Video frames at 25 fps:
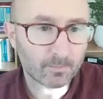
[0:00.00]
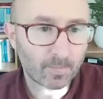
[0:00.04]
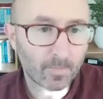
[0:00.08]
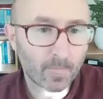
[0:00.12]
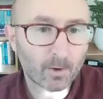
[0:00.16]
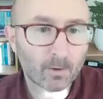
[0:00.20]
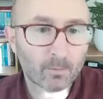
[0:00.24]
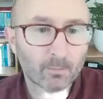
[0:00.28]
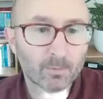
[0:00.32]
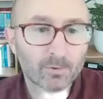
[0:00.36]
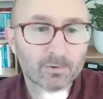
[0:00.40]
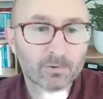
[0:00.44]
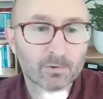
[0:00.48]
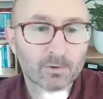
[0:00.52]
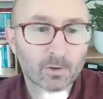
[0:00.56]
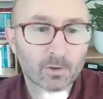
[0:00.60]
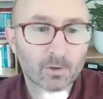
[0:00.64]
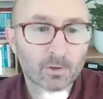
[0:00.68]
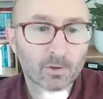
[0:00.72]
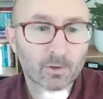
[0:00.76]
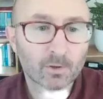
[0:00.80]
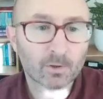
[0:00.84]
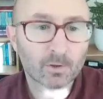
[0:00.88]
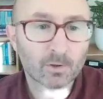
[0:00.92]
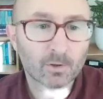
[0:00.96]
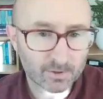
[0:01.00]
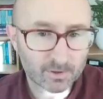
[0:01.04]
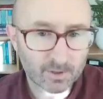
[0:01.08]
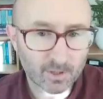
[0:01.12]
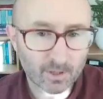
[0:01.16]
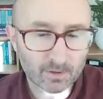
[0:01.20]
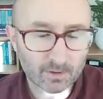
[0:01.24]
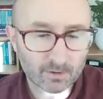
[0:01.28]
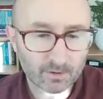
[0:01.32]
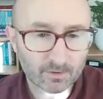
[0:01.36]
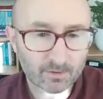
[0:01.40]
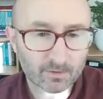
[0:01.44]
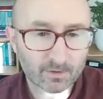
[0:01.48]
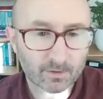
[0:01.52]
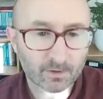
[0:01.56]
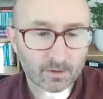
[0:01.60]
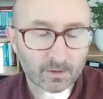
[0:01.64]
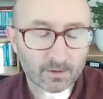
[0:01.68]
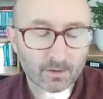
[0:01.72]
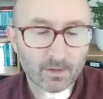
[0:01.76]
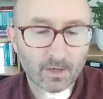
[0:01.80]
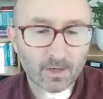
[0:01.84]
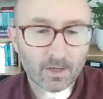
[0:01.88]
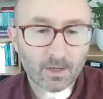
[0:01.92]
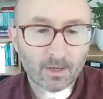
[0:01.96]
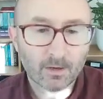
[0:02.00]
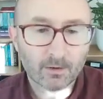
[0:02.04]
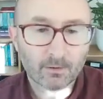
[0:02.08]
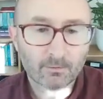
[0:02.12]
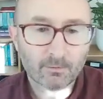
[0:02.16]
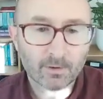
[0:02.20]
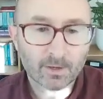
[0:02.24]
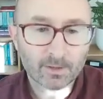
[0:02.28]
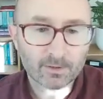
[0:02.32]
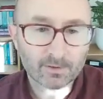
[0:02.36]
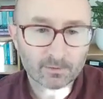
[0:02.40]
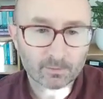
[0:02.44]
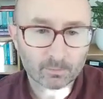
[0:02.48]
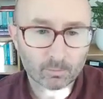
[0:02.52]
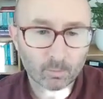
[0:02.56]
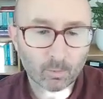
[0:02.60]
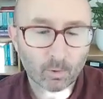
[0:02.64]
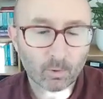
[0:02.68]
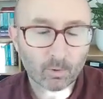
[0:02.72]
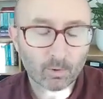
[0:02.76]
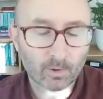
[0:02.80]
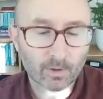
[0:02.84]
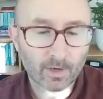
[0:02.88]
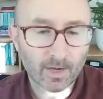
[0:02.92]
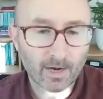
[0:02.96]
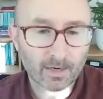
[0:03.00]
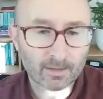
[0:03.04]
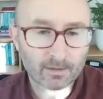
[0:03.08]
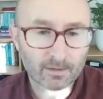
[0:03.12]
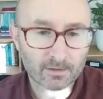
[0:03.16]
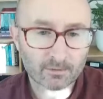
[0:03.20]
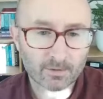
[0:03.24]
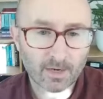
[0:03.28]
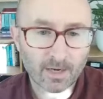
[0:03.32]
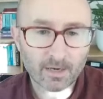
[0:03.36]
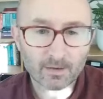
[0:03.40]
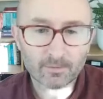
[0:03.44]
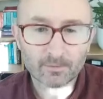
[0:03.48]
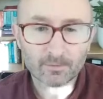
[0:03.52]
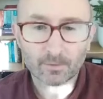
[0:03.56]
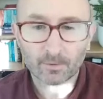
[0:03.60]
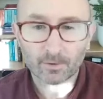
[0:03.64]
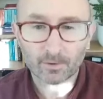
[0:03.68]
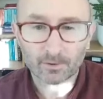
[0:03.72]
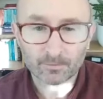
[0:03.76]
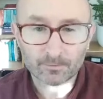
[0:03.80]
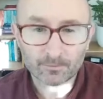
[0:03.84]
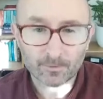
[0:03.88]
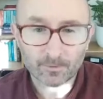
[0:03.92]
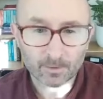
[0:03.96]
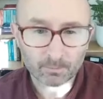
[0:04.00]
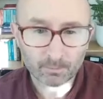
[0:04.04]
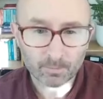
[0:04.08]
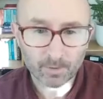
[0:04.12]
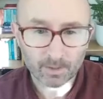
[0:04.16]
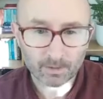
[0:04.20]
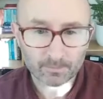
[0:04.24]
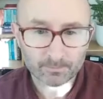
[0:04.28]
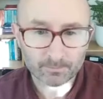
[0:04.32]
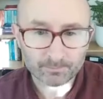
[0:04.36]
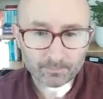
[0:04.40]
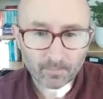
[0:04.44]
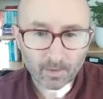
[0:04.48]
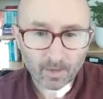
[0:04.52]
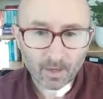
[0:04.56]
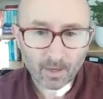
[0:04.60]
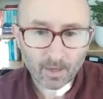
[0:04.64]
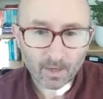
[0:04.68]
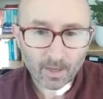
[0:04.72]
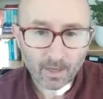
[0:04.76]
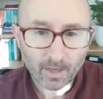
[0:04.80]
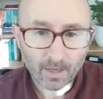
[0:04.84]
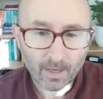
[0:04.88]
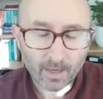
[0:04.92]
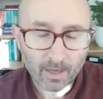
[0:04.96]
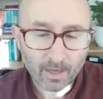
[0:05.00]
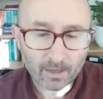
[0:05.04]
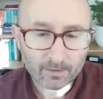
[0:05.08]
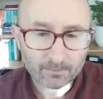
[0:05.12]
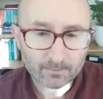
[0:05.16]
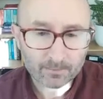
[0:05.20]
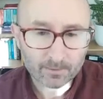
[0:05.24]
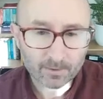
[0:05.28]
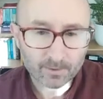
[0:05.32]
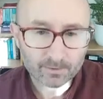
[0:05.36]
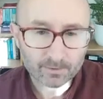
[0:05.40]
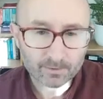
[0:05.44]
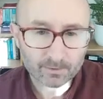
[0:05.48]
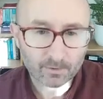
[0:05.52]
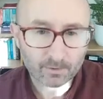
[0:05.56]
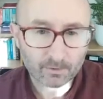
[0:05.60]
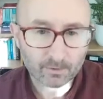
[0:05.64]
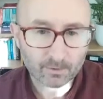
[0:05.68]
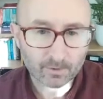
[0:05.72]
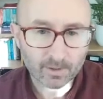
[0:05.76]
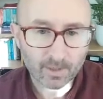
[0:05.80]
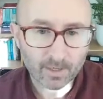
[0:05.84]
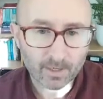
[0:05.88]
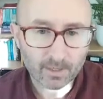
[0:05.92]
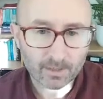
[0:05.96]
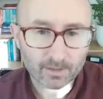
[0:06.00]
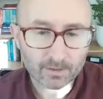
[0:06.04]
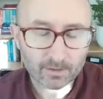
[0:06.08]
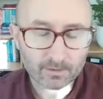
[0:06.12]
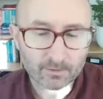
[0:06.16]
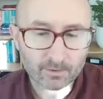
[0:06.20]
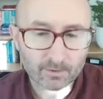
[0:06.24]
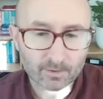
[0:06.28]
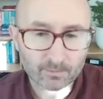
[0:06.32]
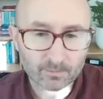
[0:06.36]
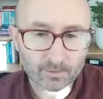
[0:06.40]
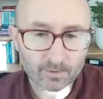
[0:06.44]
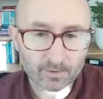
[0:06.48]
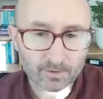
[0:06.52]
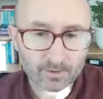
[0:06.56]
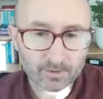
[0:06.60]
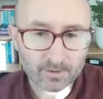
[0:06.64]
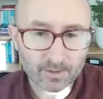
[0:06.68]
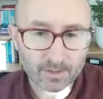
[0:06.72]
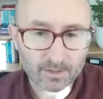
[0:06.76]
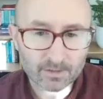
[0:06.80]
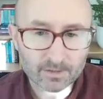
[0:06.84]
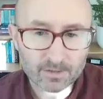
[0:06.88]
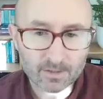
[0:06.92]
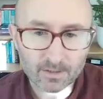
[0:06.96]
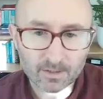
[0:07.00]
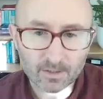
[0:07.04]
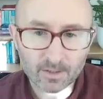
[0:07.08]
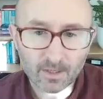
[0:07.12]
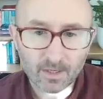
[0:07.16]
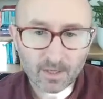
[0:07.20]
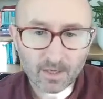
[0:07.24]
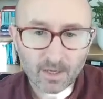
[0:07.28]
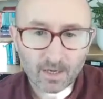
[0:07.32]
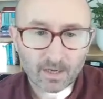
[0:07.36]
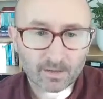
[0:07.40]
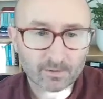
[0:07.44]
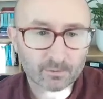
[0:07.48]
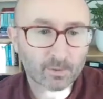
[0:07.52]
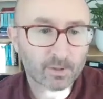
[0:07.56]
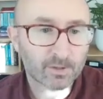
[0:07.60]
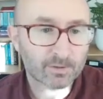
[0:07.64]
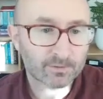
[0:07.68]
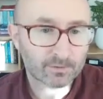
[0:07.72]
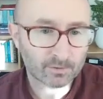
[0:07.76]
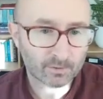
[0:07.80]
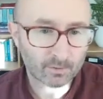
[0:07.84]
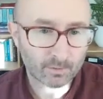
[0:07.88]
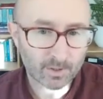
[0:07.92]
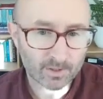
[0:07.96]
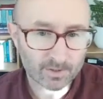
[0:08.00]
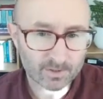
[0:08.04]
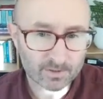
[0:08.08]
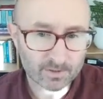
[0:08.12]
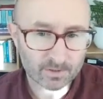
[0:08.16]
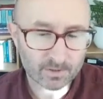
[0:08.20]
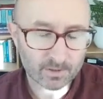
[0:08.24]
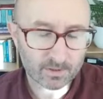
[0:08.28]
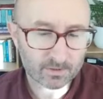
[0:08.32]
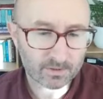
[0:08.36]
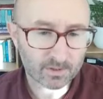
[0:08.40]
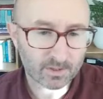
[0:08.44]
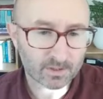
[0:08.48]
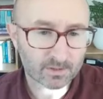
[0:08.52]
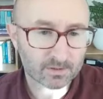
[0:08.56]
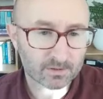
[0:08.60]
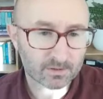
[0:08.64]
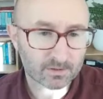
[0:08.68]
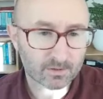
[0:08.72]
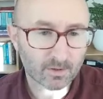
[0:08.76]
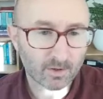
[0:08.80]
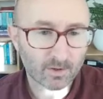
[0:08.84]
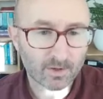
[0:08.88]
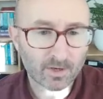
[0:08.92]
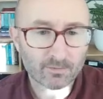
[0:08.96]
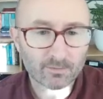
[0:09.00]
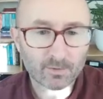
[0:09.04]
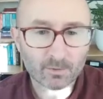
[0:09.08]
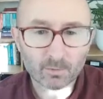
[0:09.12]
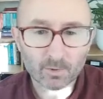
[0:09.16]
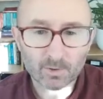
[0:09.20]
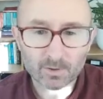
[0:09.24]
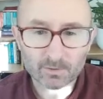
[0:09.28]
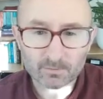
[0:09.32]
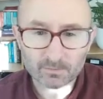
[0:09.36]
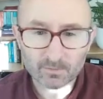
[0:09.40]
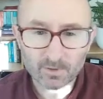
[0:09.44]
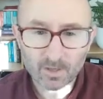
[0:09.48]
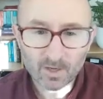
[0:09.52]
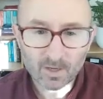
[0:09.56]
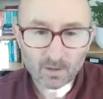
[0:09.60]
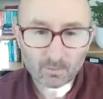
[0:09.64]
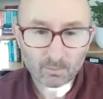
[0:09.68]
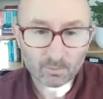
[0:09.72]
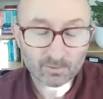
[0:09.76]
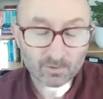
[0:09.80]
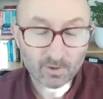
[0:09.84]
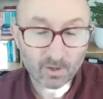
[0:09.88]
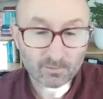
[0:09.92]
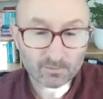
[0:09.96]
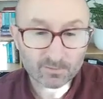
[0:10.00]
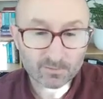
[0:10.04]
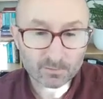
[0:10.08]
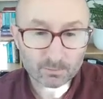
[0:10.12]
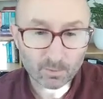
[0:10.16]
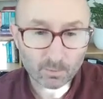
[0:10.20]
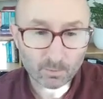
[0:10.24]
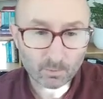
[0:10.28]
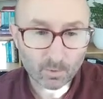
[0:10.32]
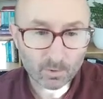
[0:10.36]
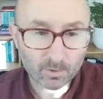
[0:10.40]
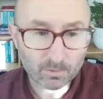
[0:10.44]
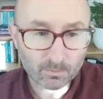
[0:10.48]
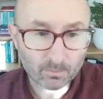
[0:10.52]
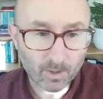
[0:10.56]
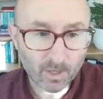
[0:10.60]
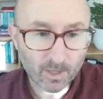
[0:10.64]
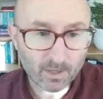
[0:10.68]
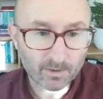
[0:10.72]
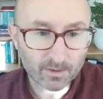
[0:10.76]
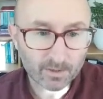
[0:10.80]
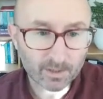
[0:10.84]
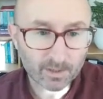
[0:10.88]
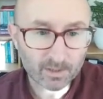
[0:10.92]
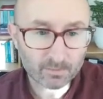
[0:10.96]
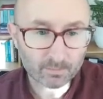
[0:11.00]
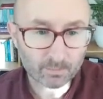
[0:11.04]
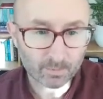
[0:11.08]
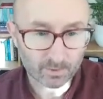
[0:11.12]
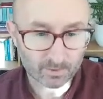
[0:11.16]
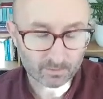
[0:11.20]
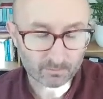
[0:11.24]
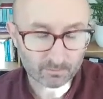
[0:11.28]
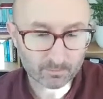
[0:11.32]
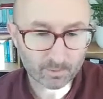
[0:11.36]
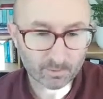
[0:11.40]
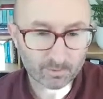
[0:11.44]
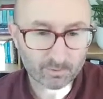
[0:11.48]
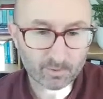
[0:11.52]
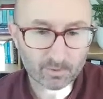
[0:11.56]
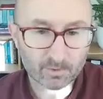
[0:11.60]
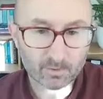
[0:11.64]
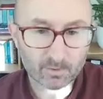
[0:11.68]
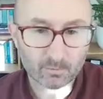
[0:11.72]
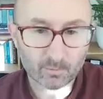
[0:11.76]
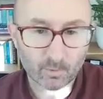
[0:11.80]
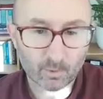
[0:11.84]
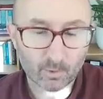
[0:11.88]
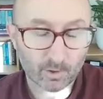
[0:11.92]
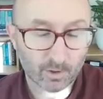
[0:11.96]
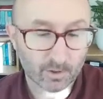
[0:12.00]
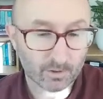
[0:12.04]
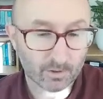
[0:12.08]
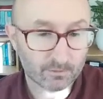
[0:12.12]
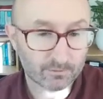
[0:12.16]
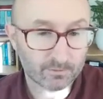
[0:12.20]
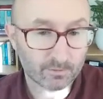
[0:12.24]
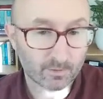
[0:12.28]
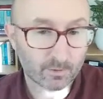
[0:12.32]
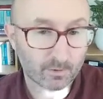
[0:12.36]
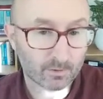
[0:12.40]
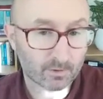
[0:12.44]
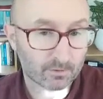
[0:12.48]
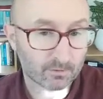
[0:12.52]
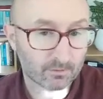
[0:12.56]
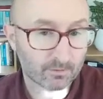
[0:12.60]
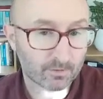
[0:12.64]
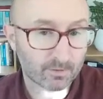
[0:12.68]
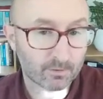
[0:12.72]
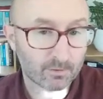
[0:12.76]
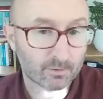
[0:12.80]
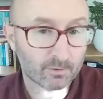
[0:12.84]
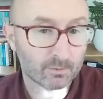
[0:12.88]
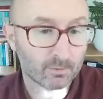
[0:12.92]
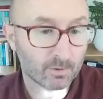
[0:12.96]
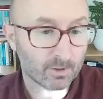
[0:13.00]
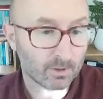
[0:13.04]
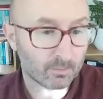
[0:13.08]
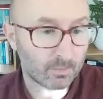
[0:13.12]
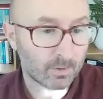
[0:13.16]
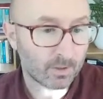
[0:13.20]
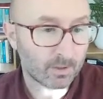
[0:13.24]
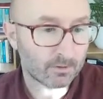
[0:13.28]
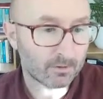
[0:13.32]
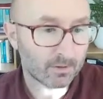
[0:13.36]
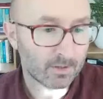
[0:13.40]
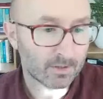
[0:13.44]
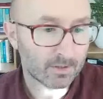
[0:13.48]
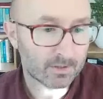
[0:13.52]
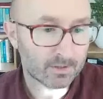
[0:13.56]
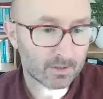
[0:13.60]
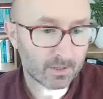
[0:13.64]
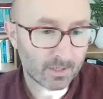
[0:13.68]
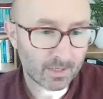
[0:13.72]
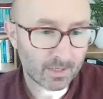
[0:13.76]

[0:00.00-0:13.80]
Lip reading: Almost all of them returned their wrist-worn Actigraph or their Fitbit for us to look at in terms of the data, as well as the questionnaire data. Not everyone was comfortable wearing it, but most of them wore it for the 2-week period.